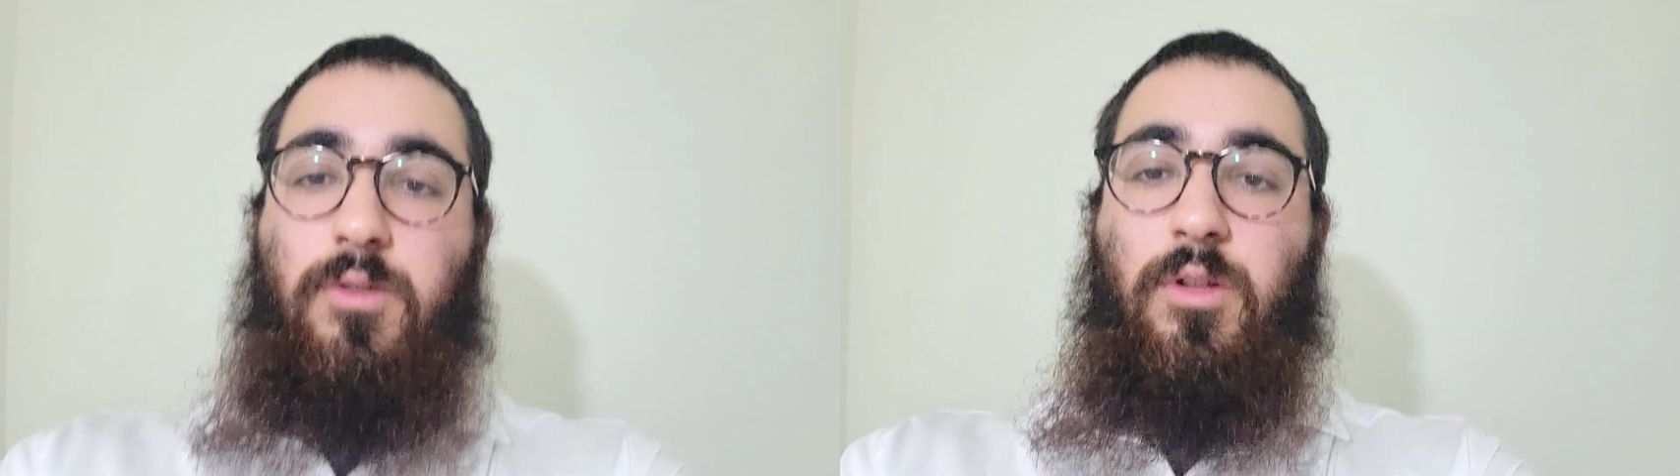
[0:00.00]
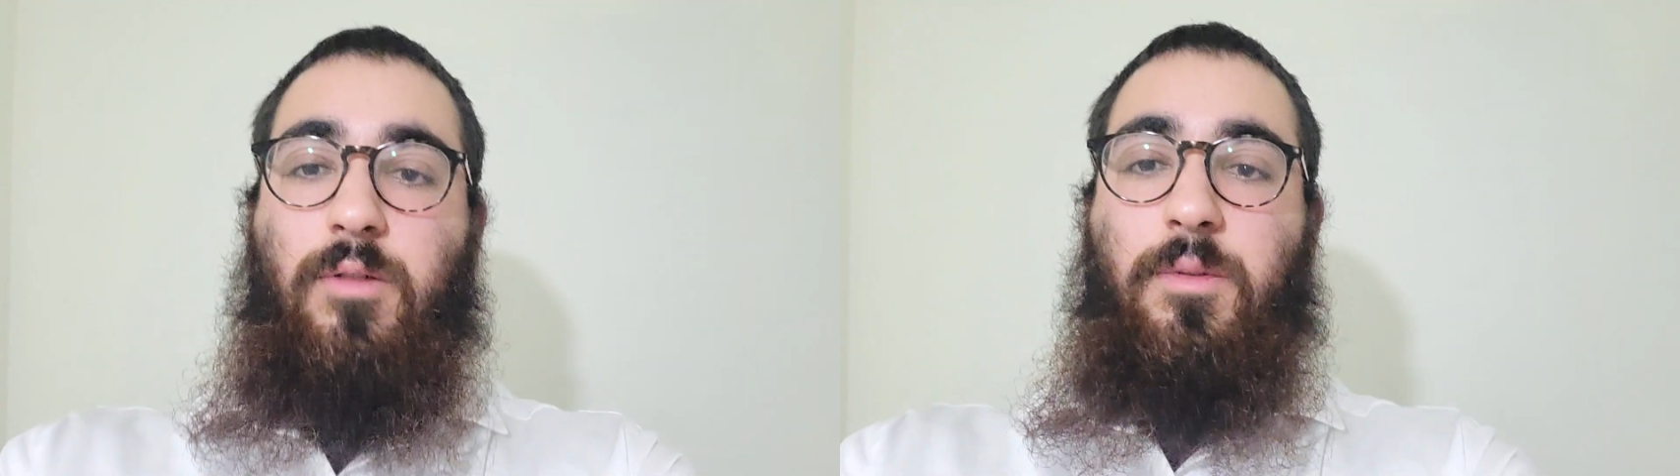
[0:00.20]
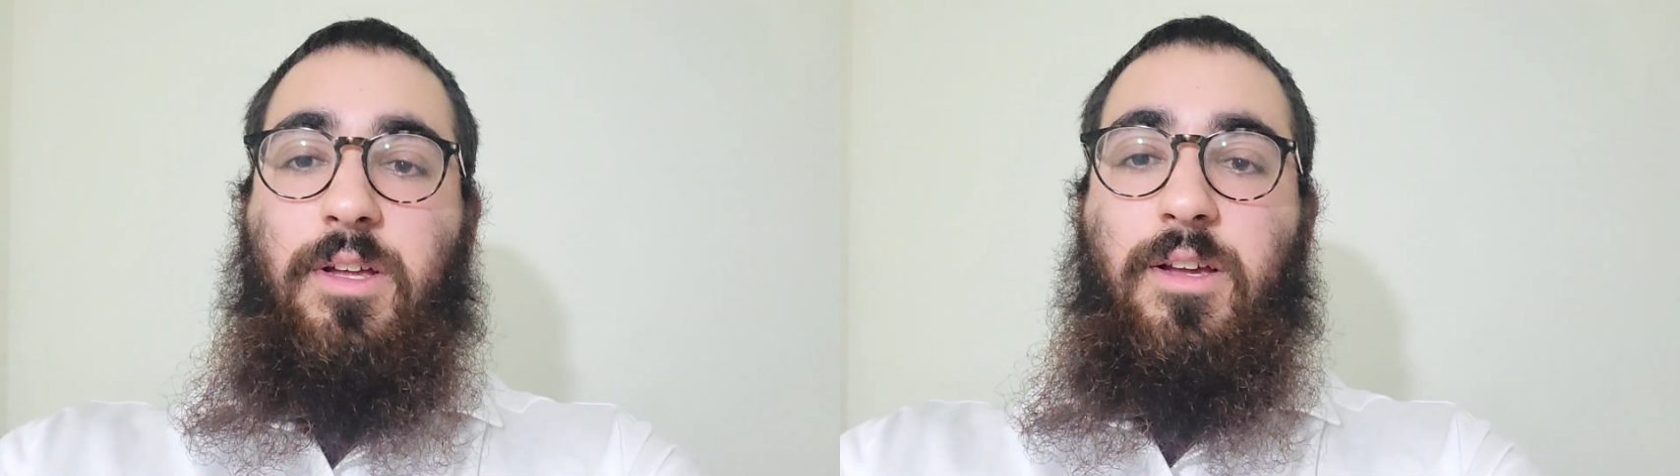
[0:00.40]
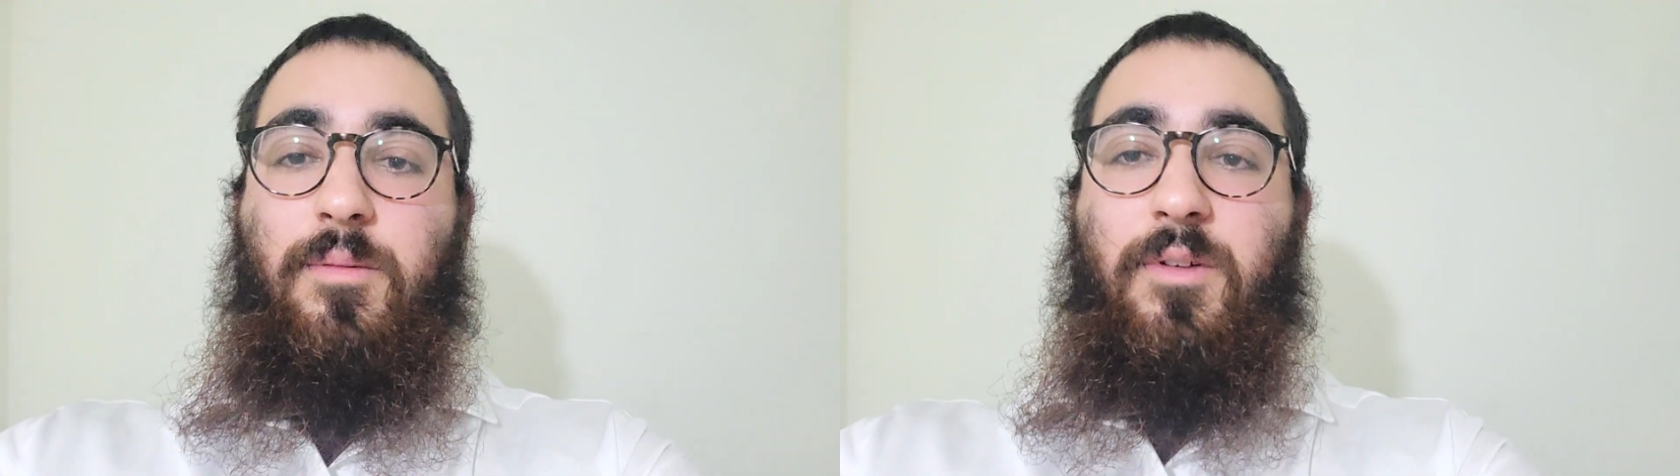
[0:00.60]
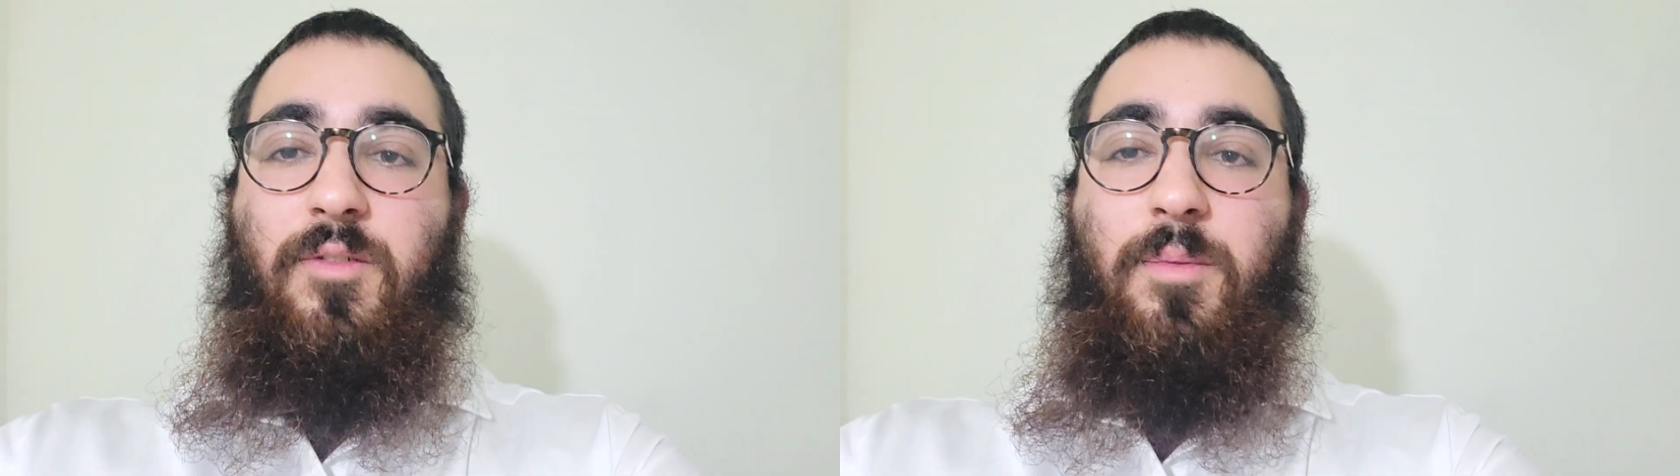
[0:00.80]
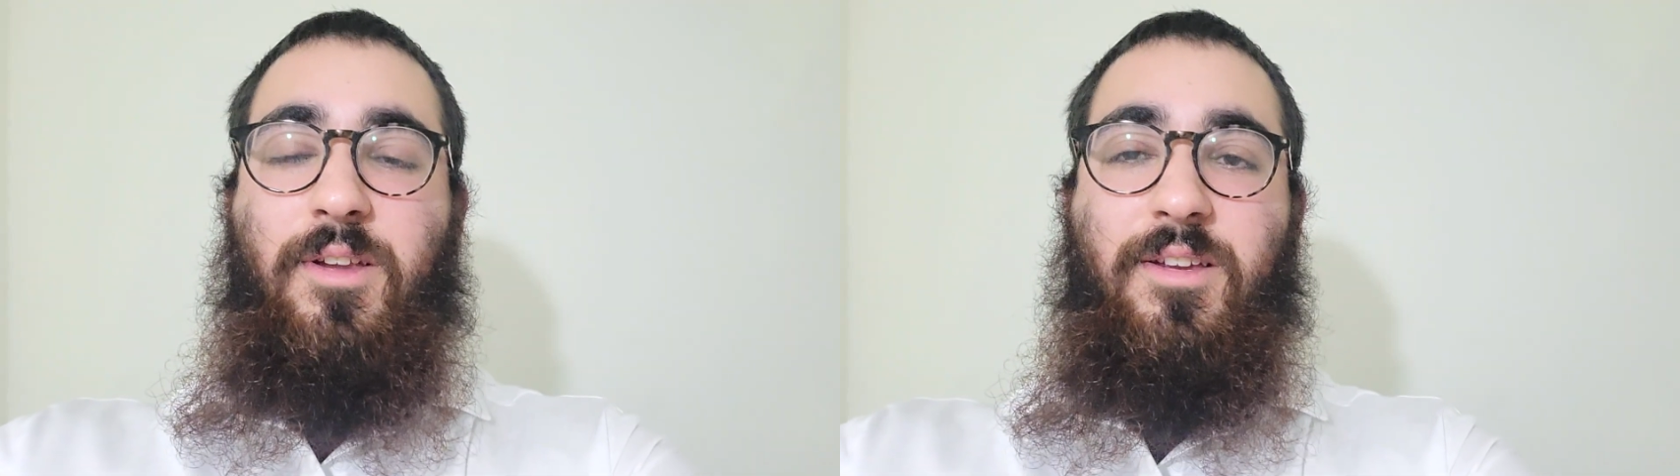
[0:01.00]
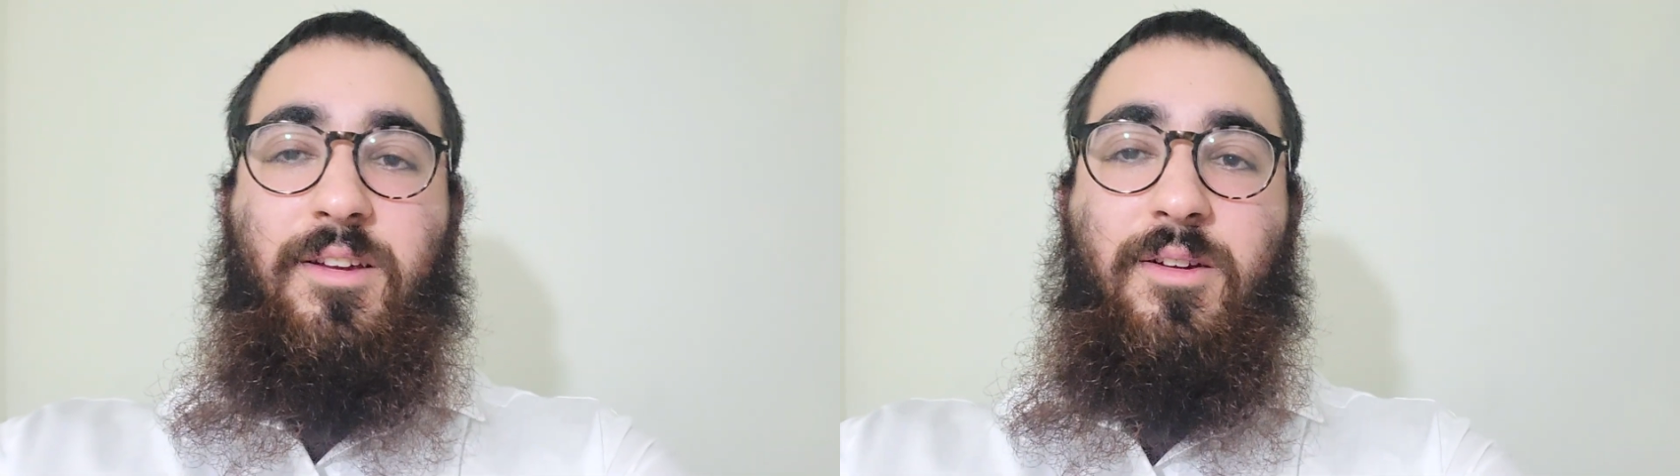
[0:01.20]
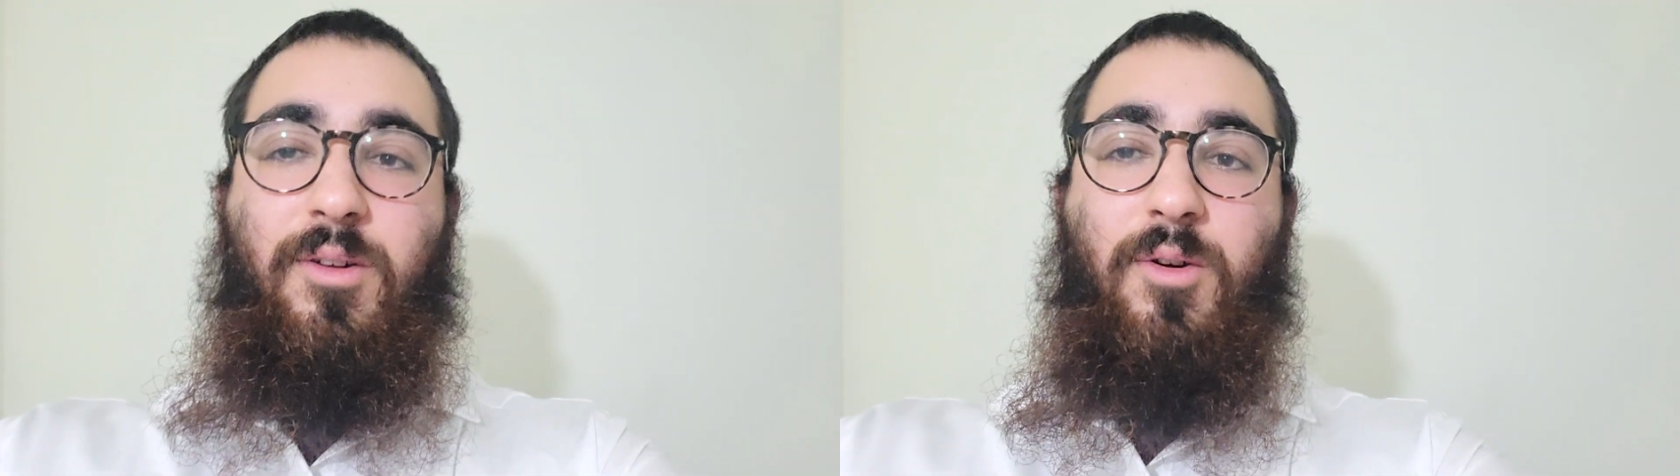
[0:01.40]
Shalom Aleichem
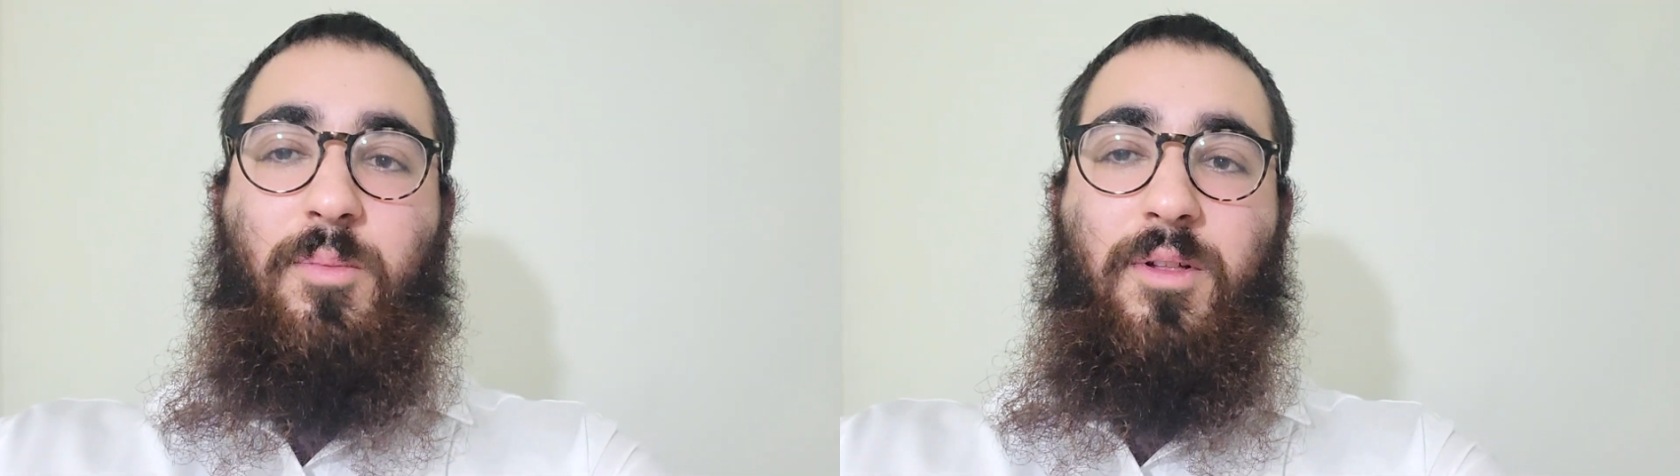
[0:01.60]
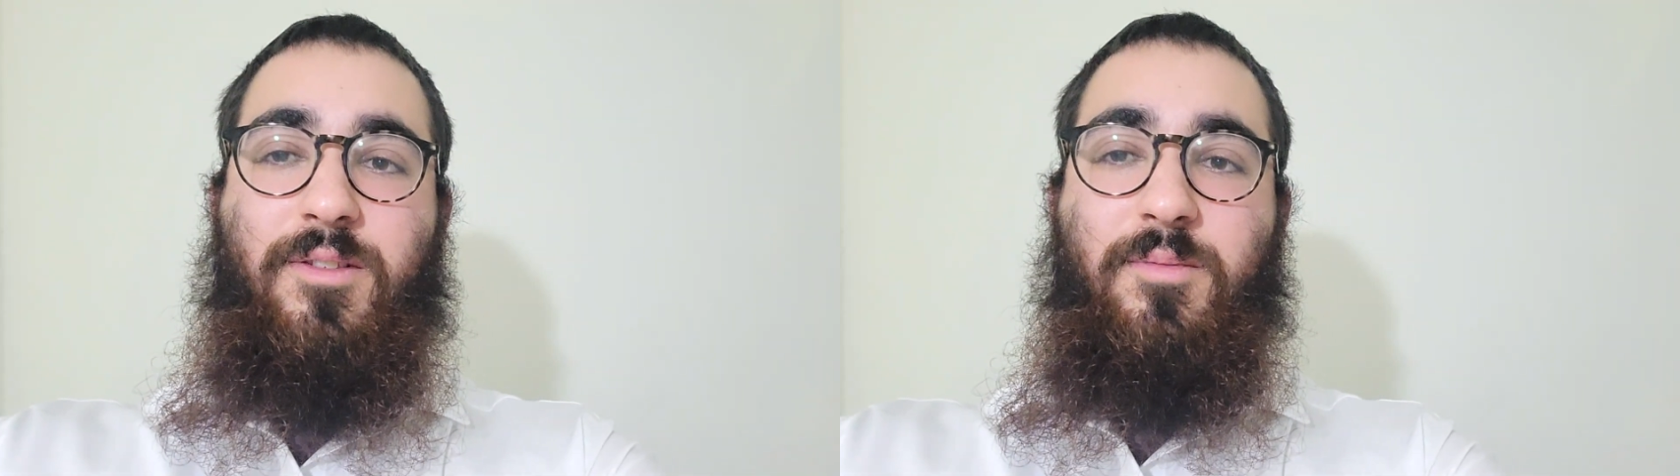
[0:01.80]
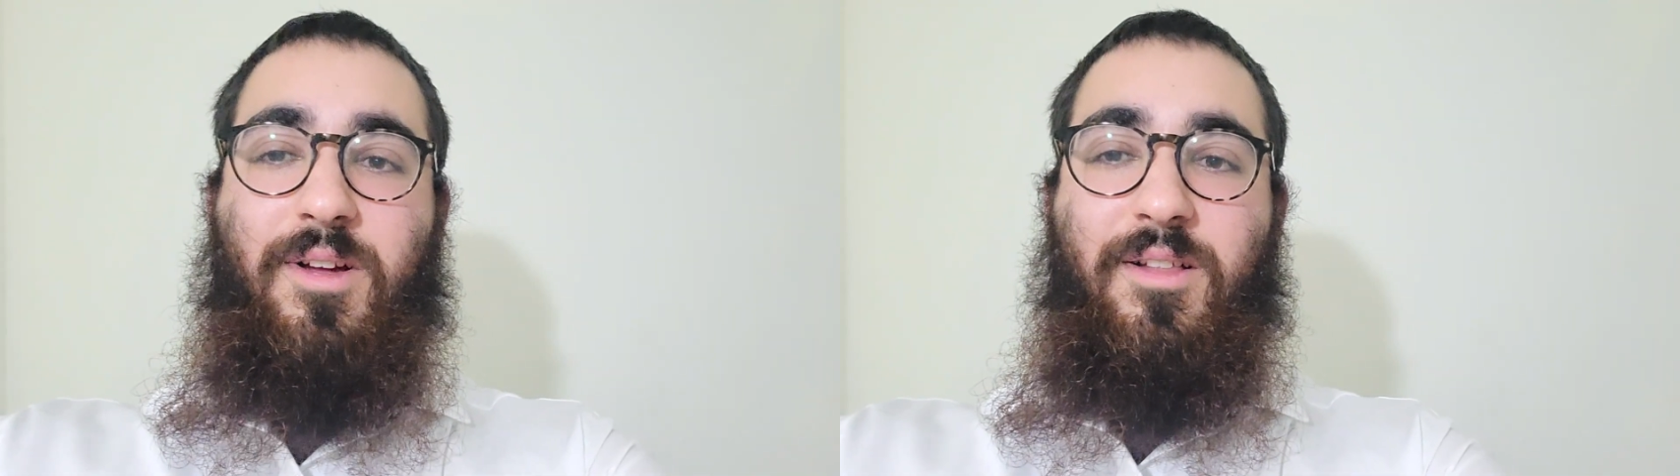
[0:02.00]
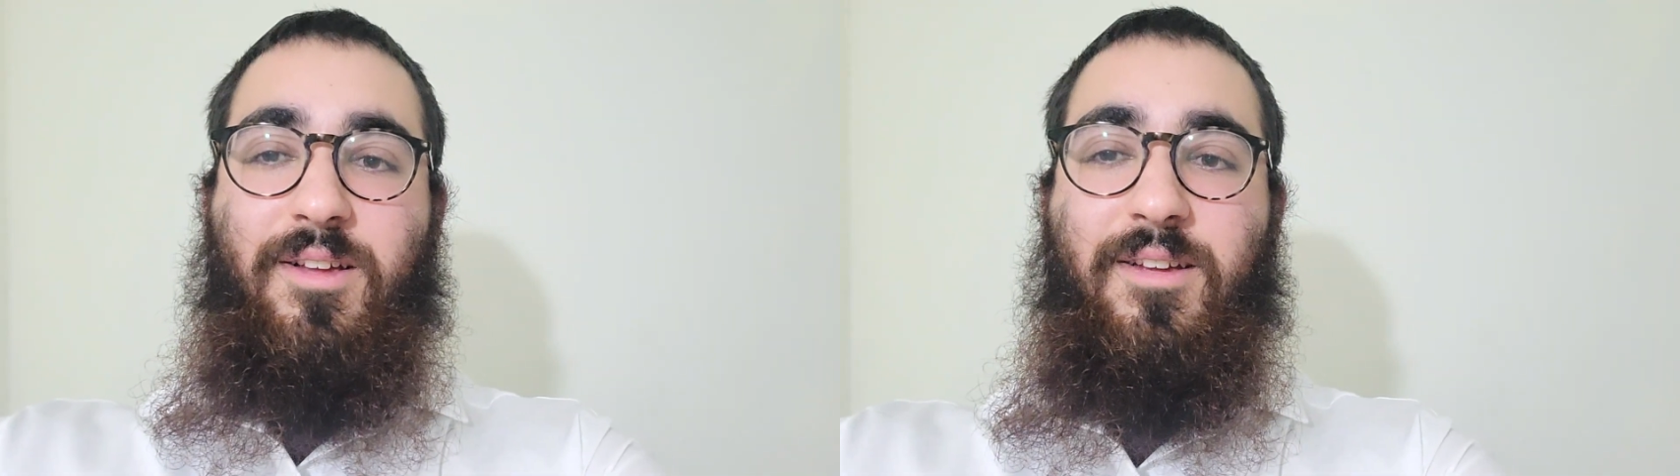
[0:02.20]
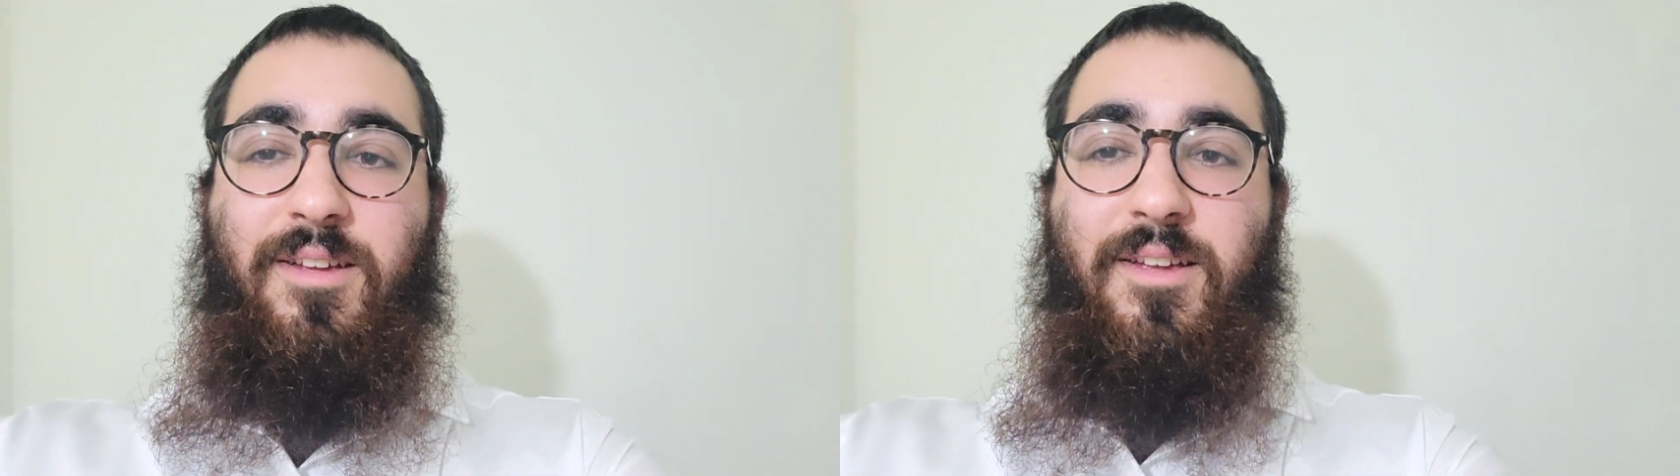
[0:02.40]
everybody, hope all is well.